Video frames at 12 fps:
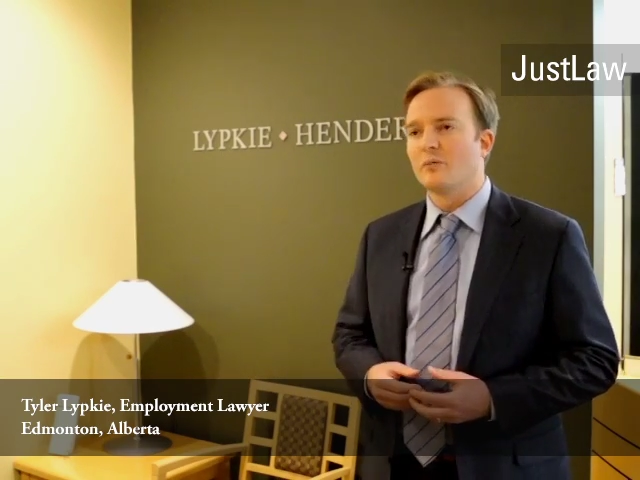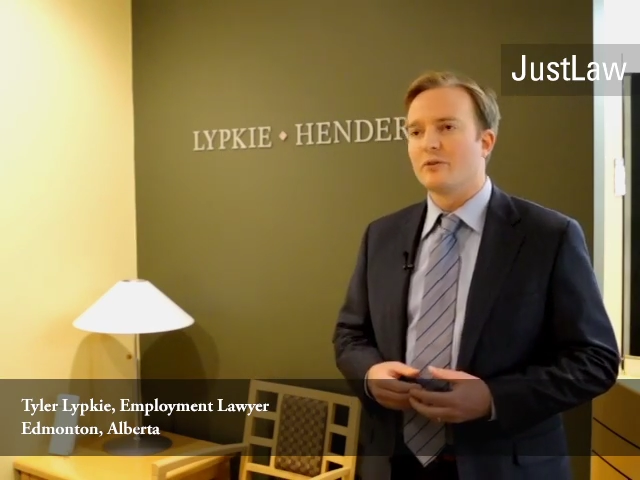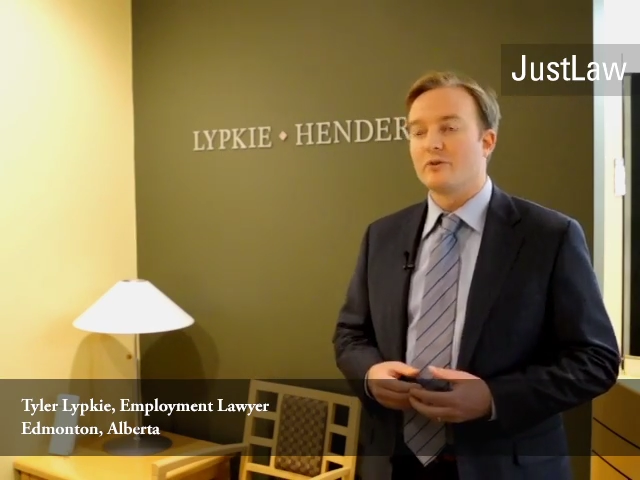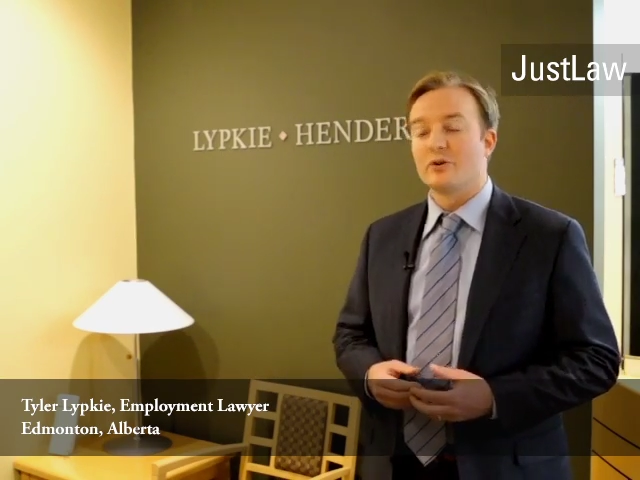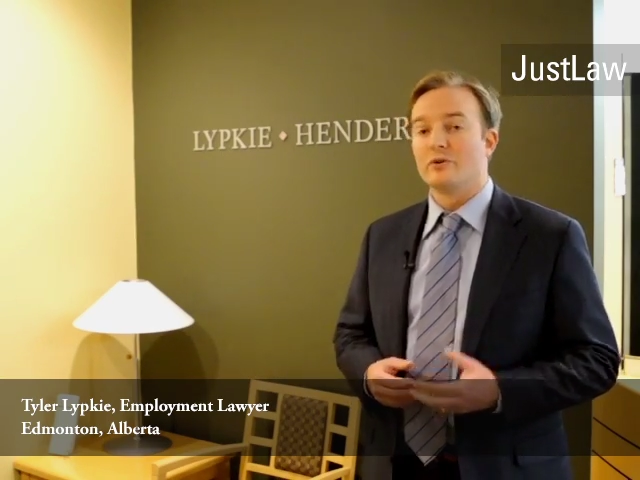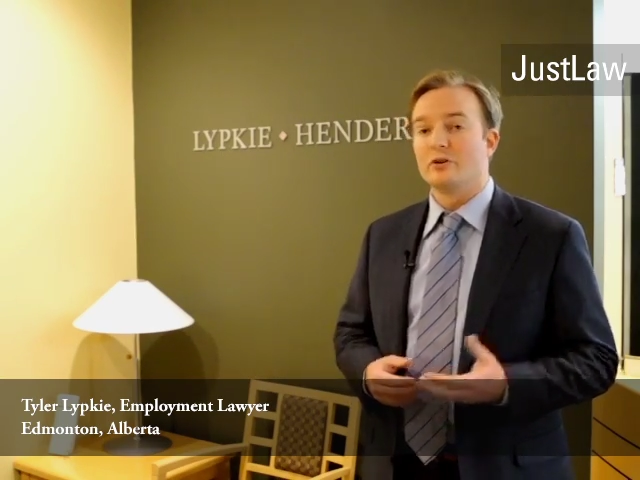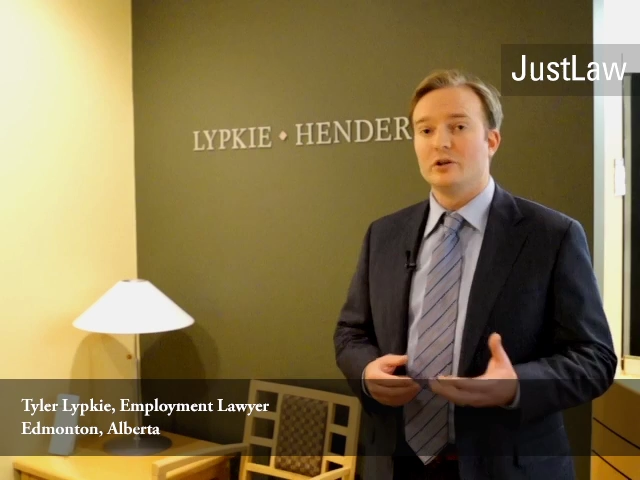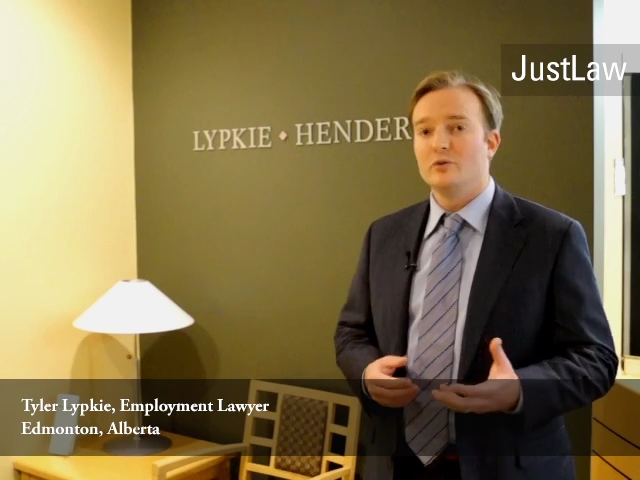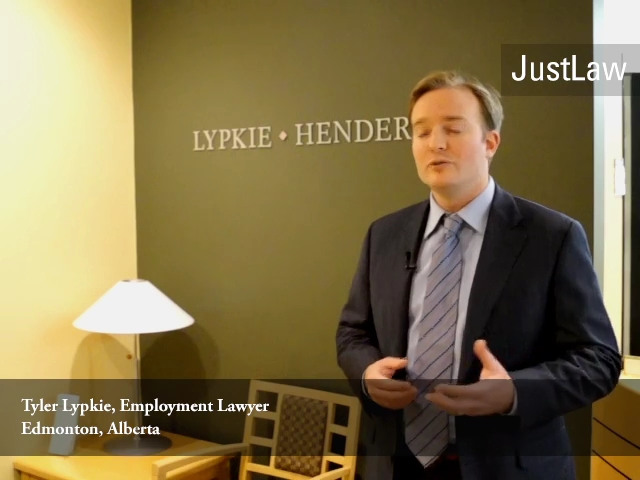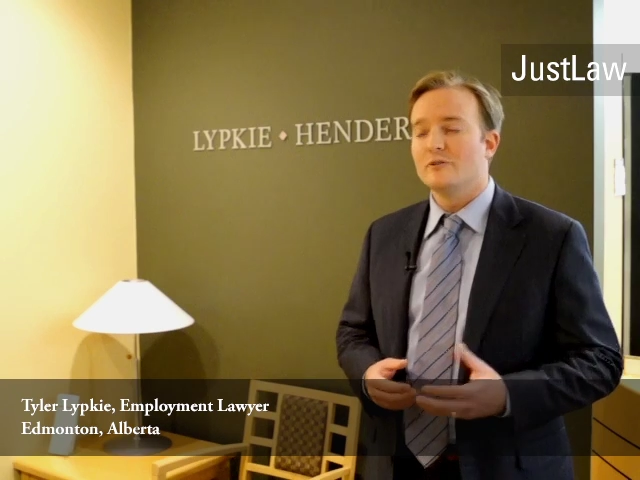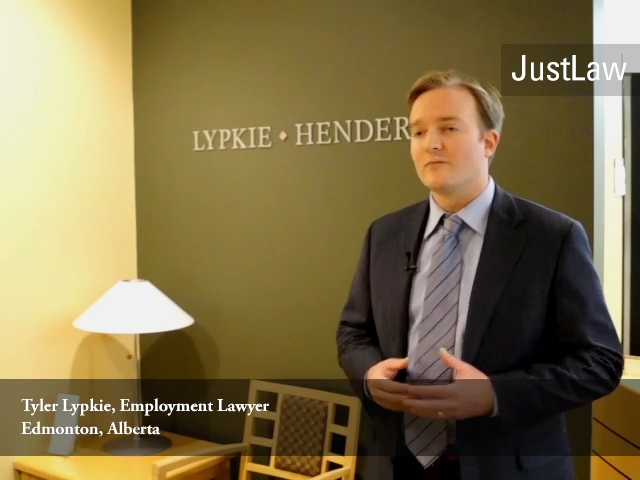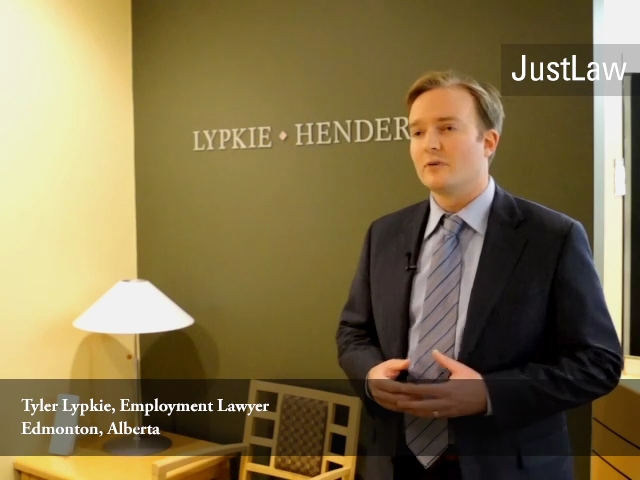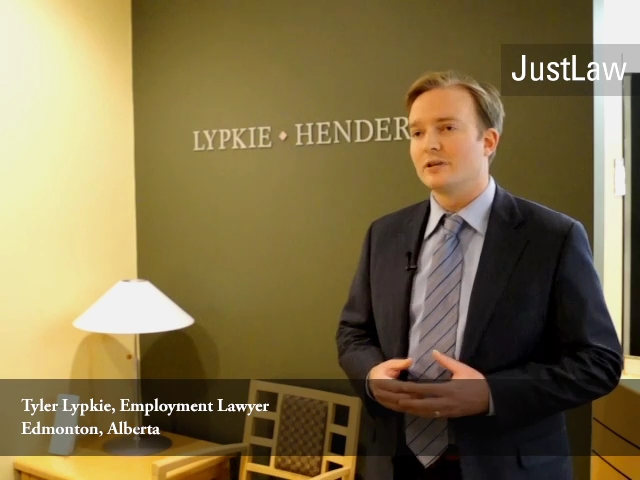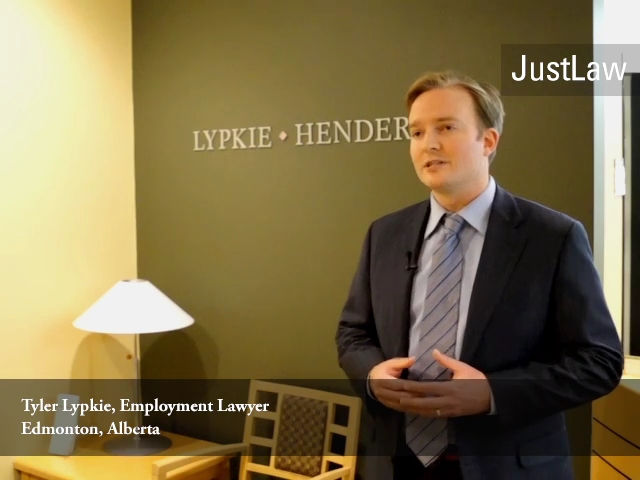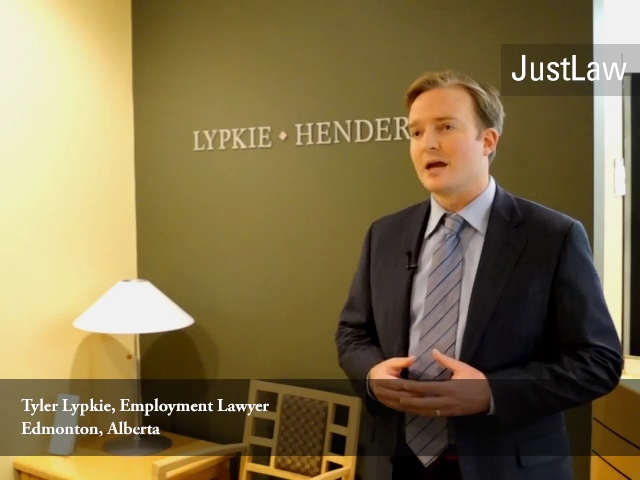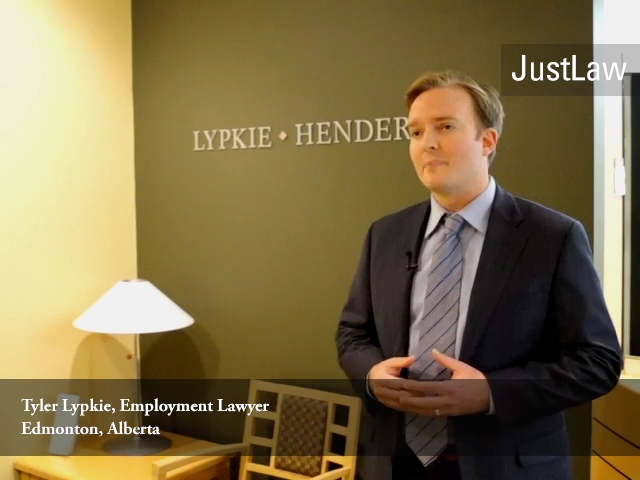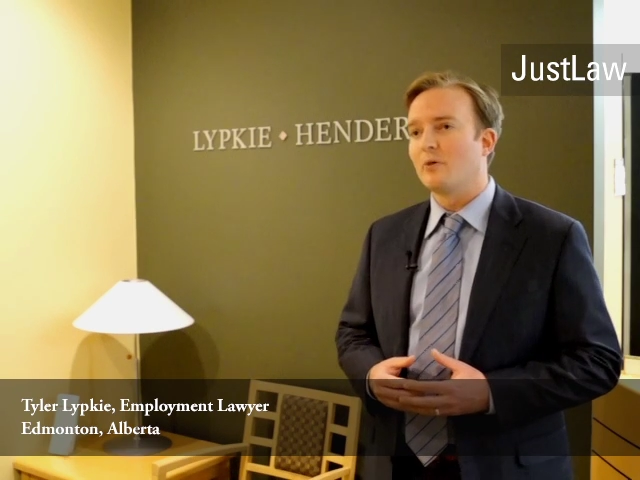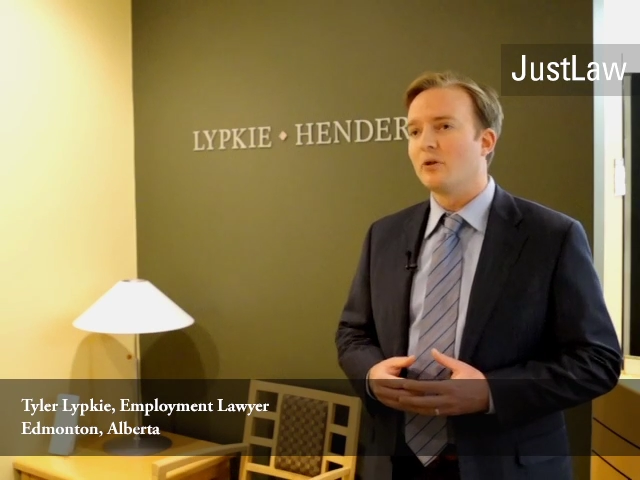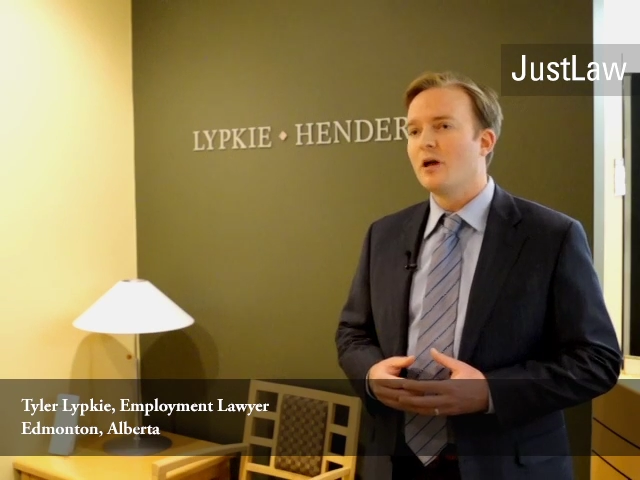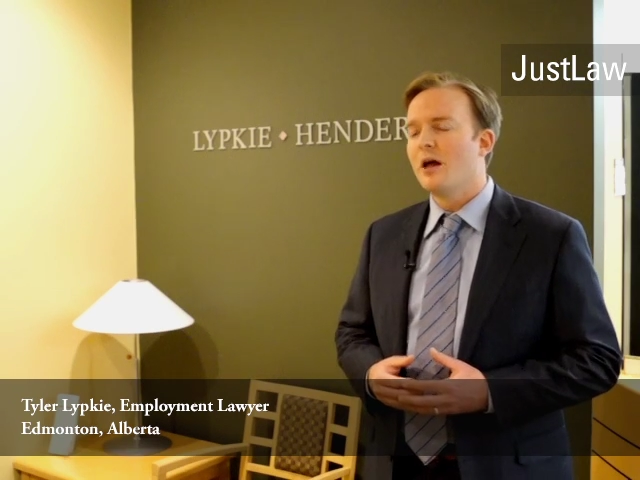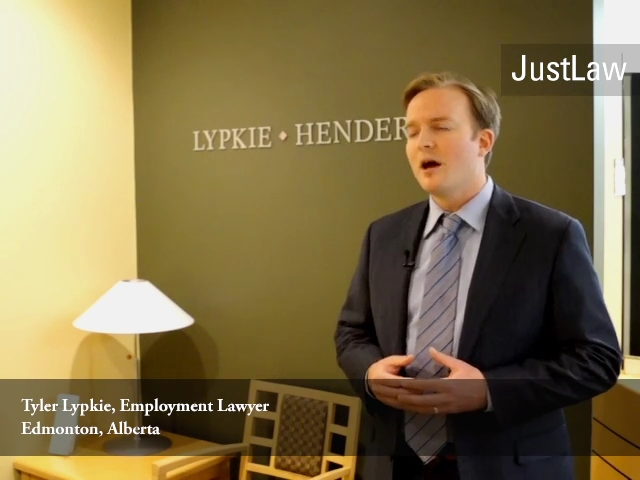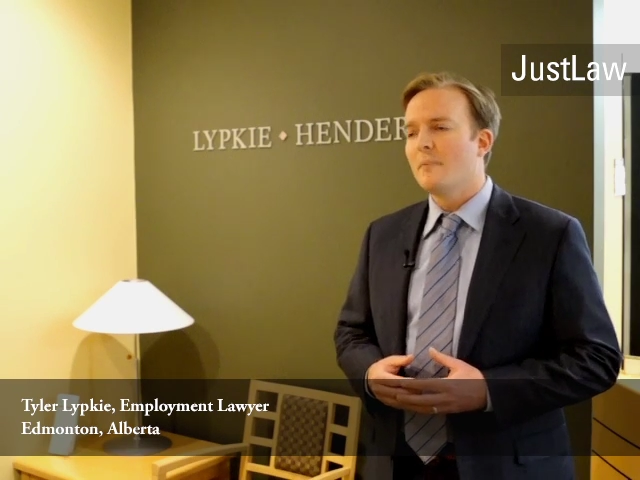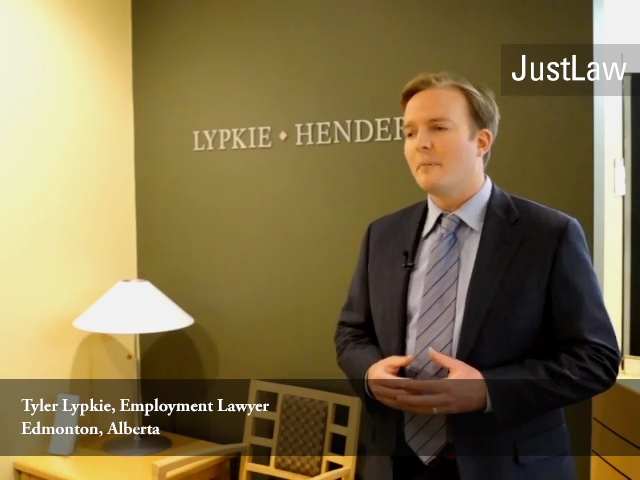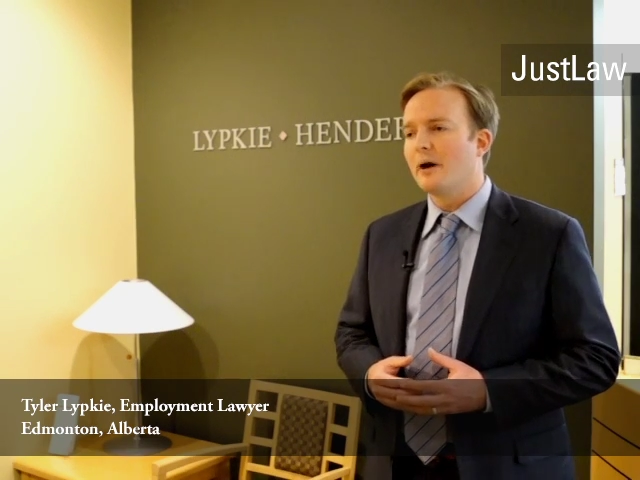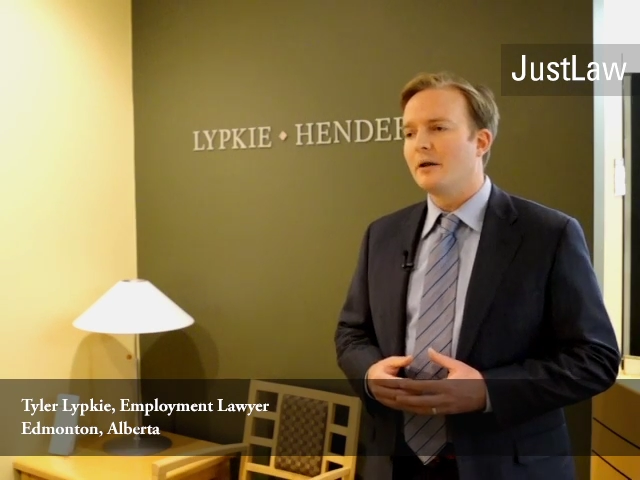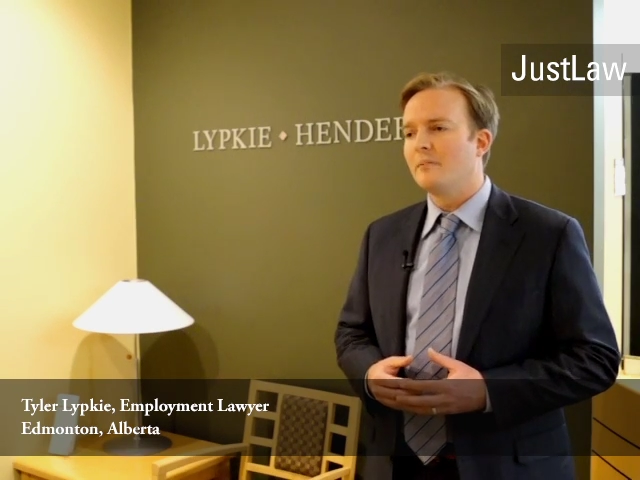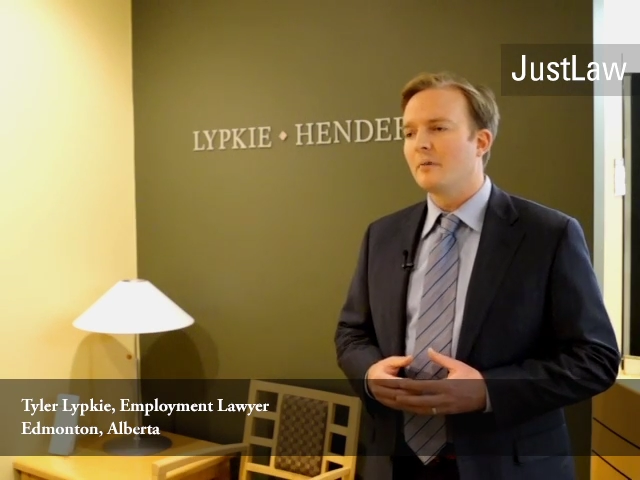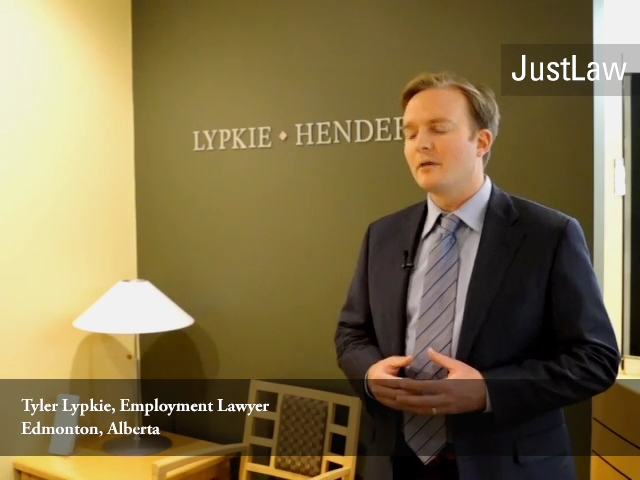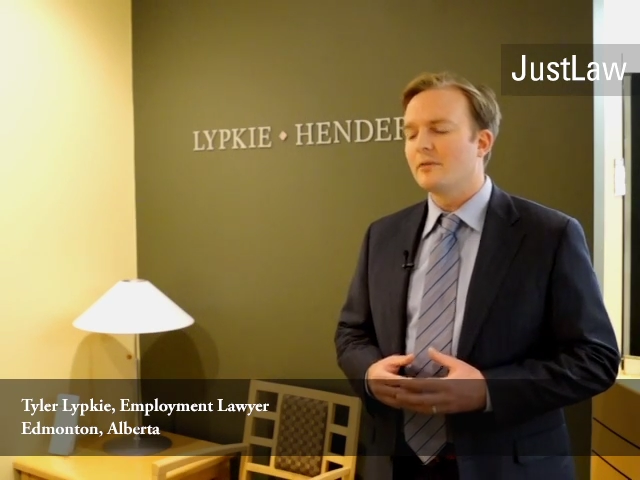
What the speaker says: whether you're in a union, for example. But